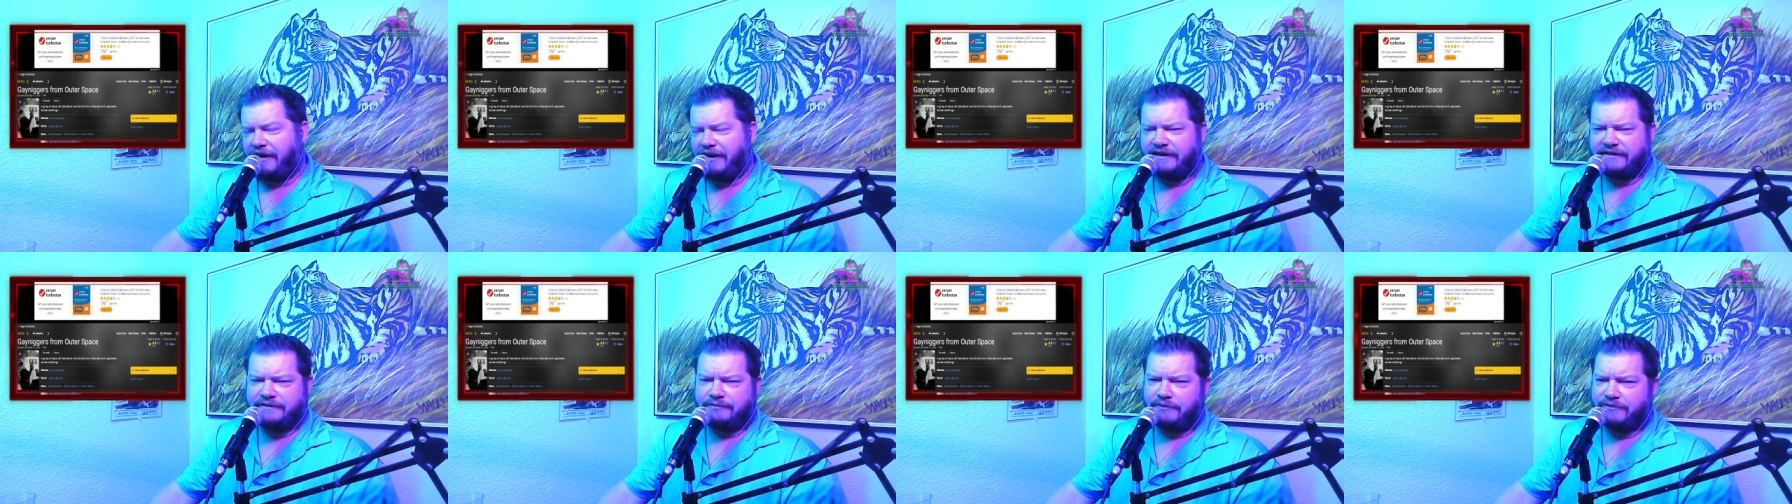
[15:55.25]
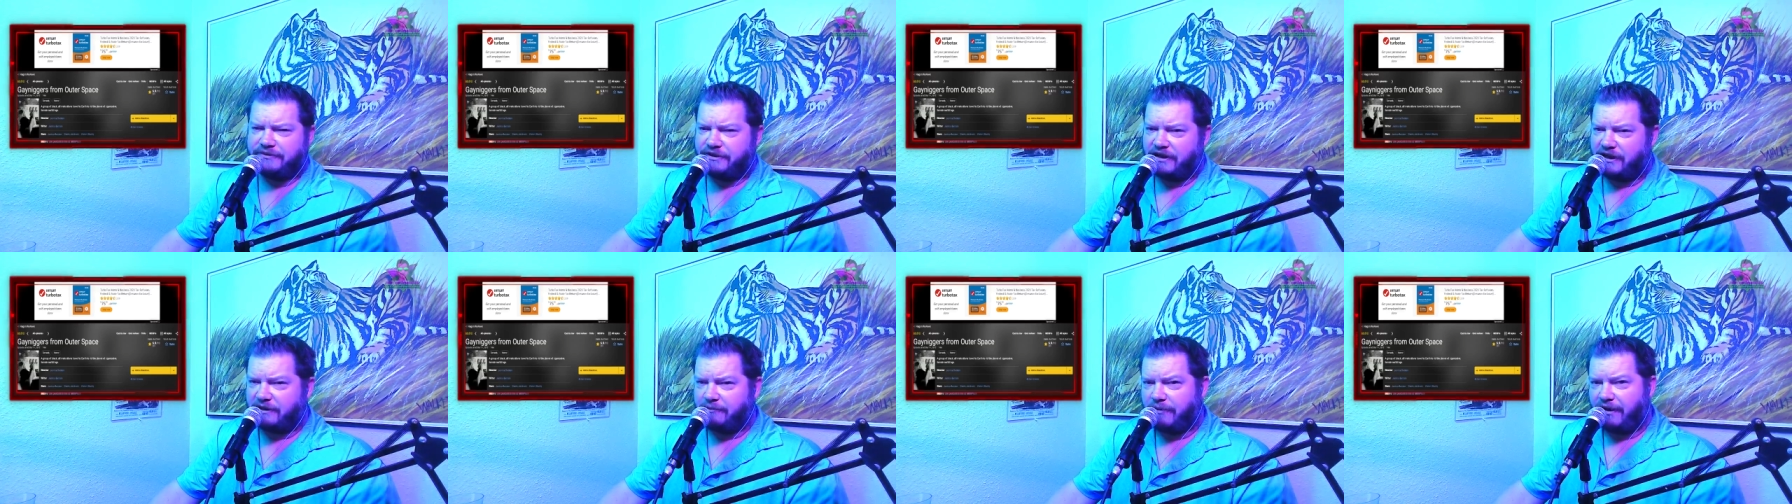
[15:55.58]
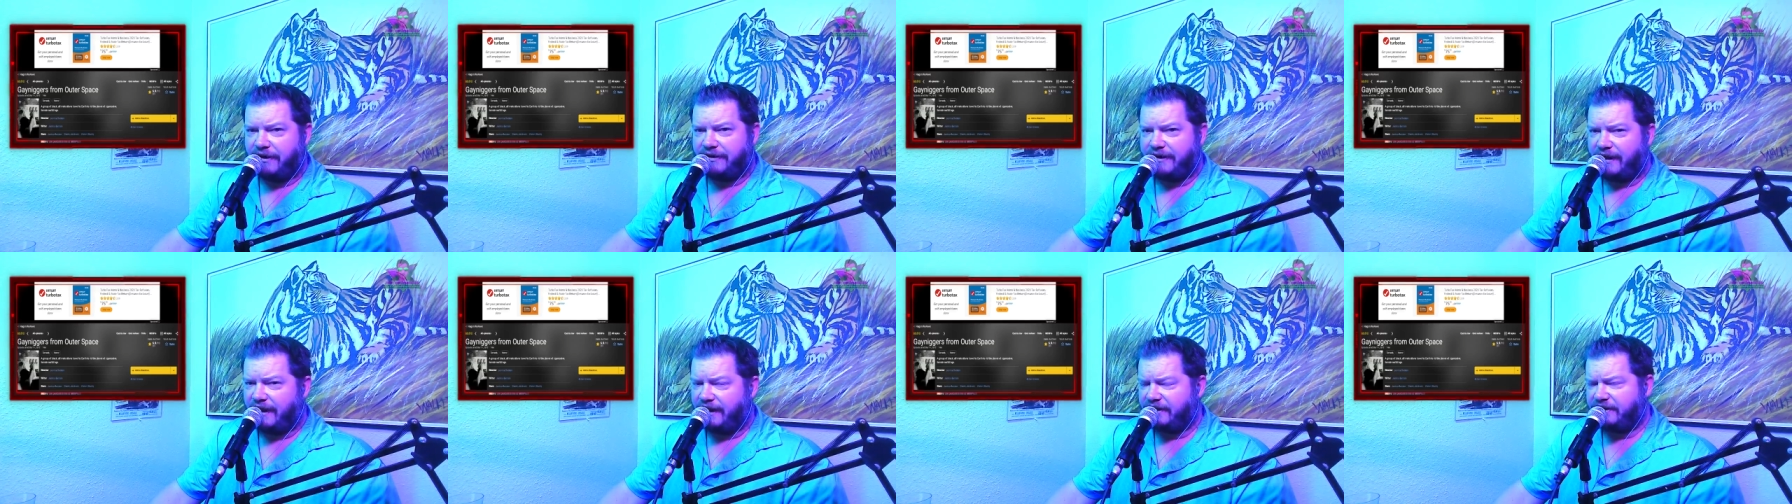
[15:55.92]
You're not supposed to talk
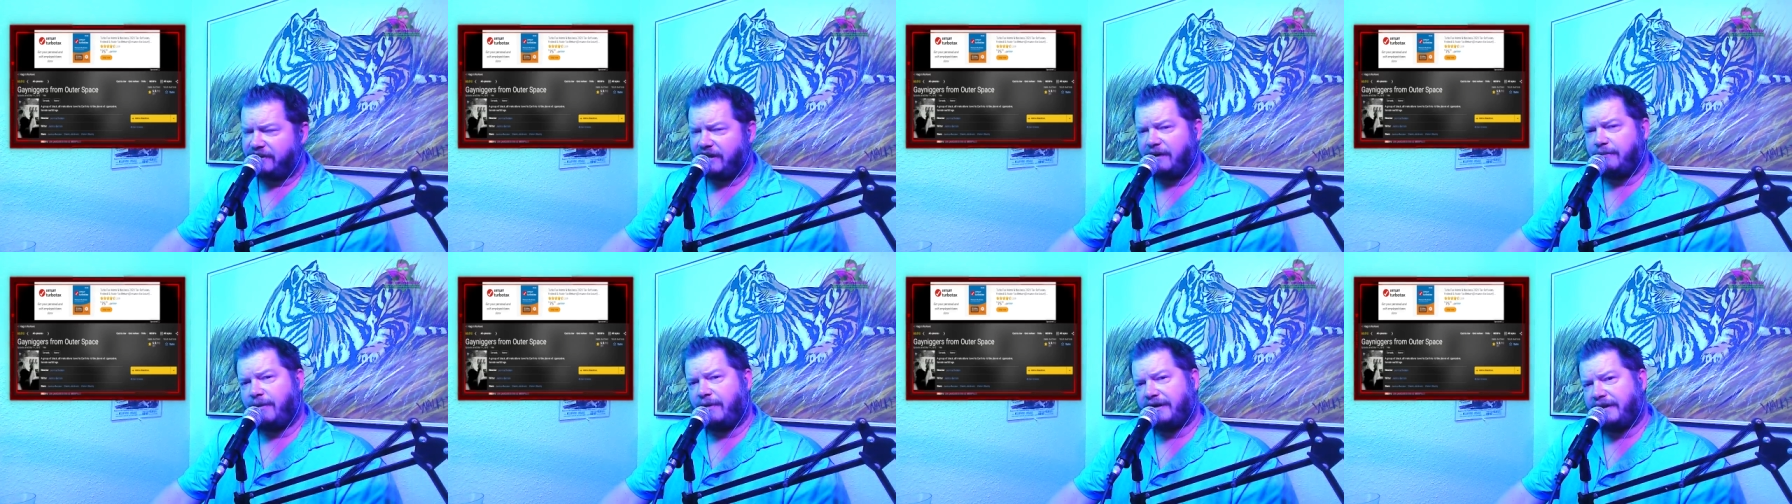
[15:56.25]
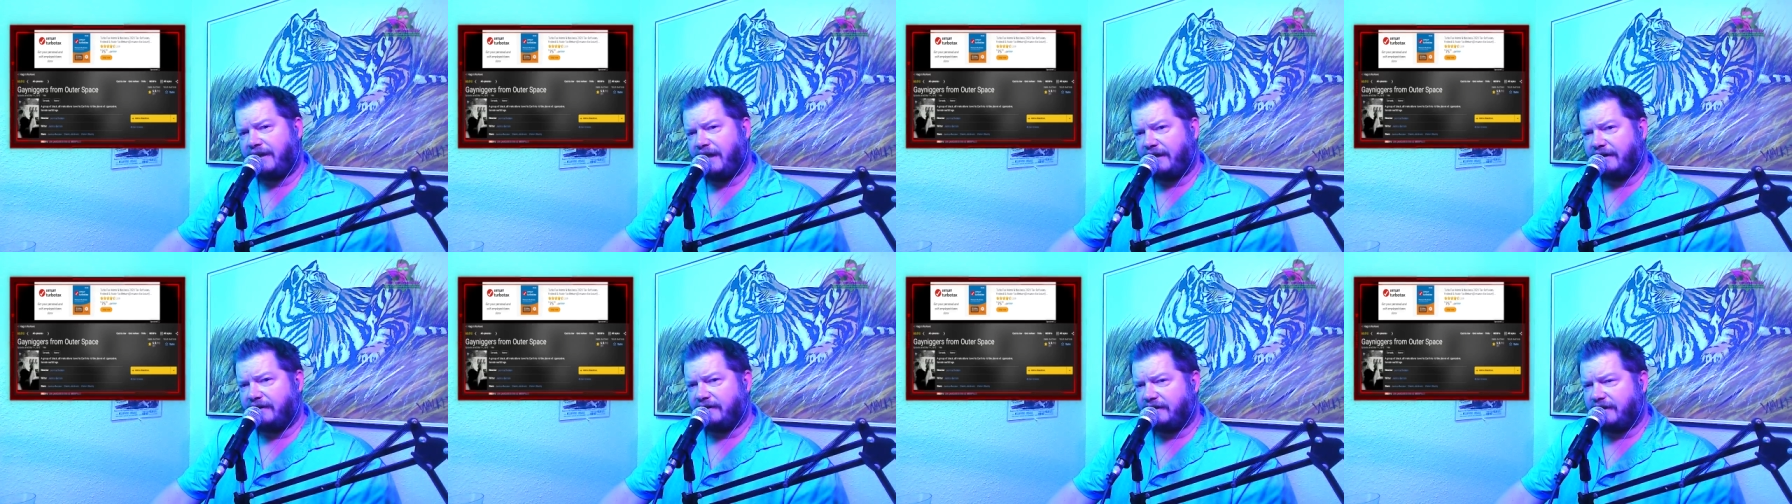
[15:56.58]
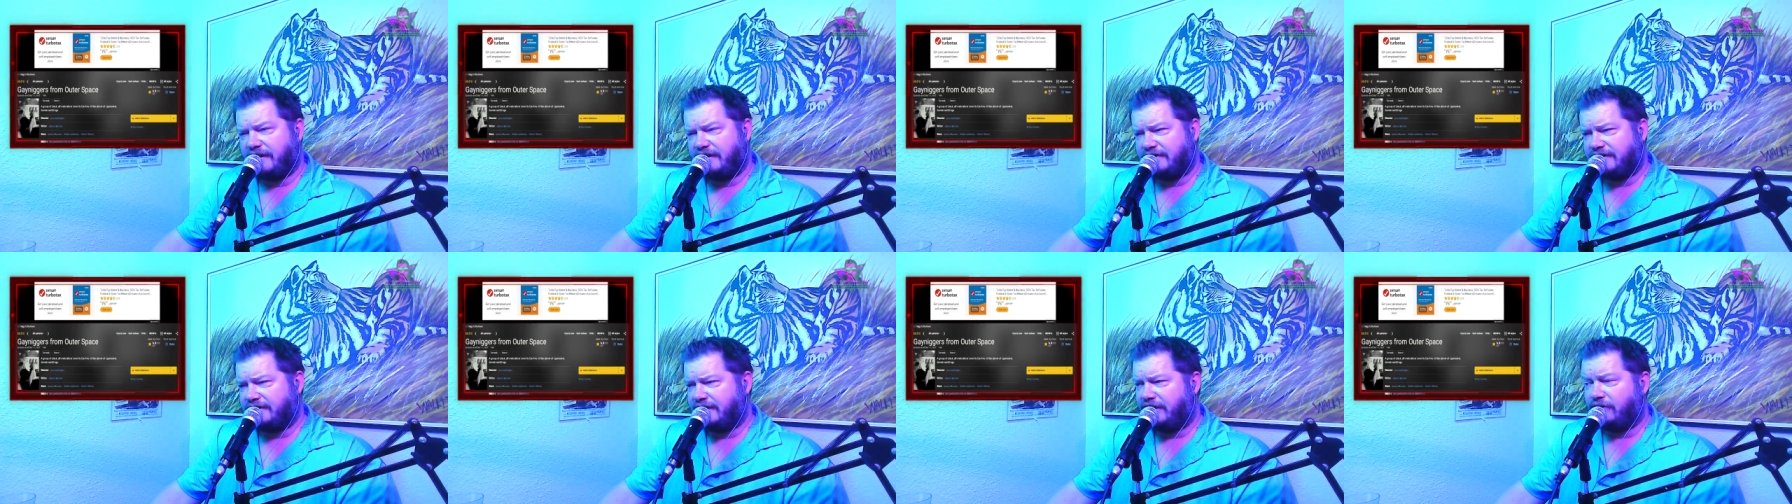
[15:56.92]
about that. You talk about that,
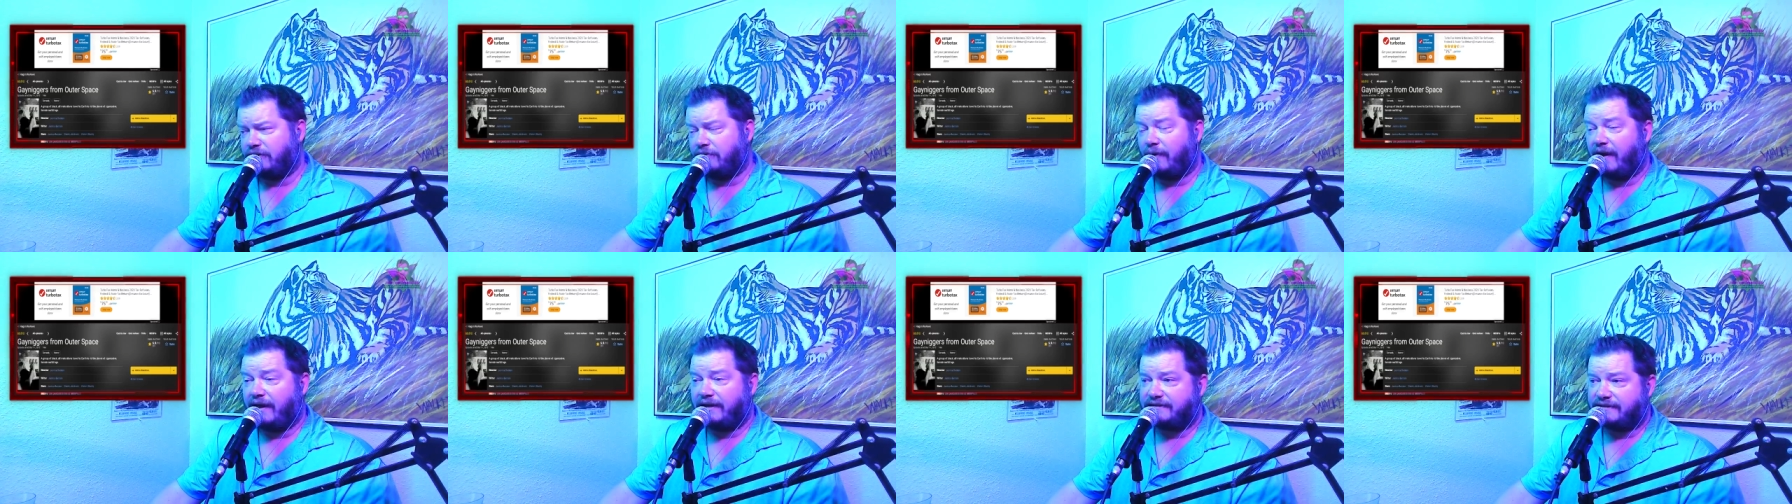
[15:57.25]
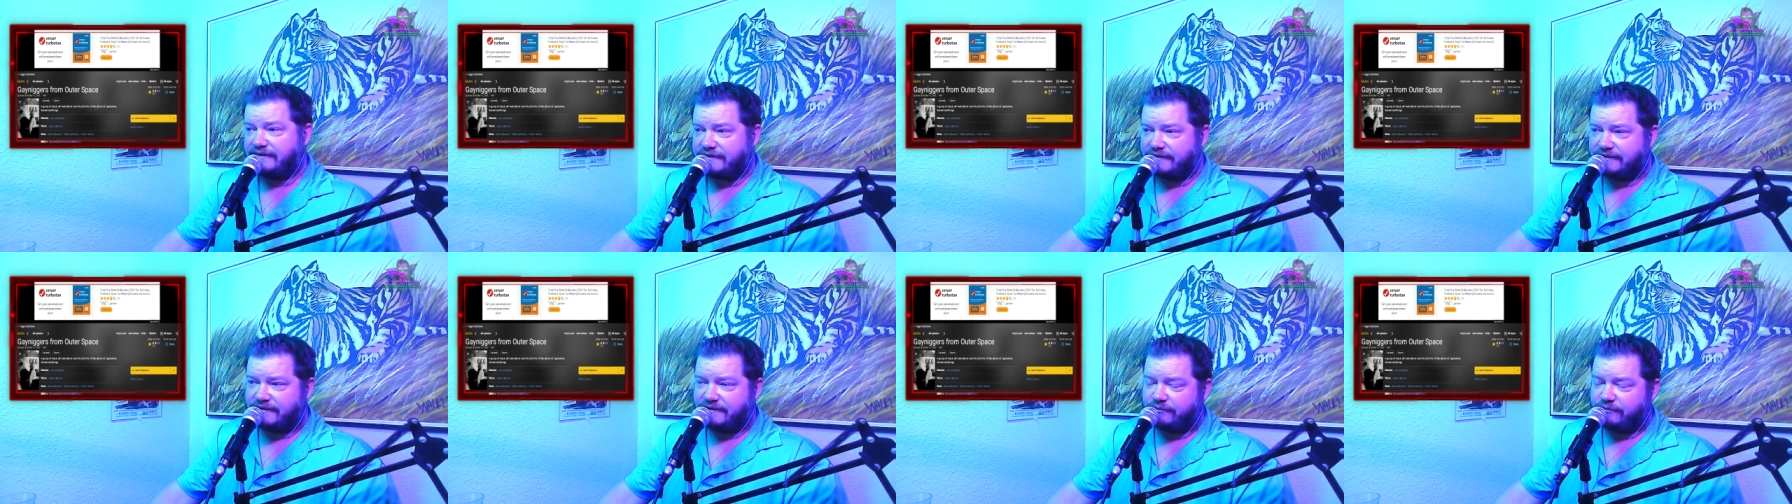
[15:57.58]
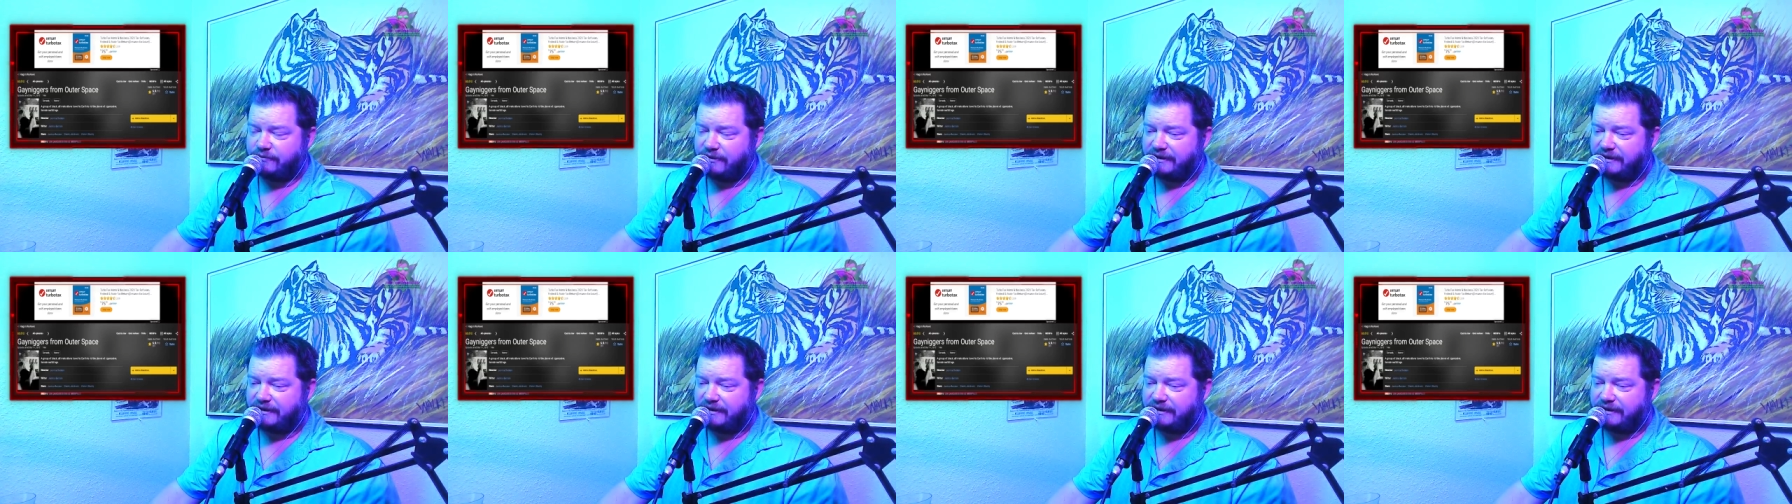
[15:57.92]
they say you're racist.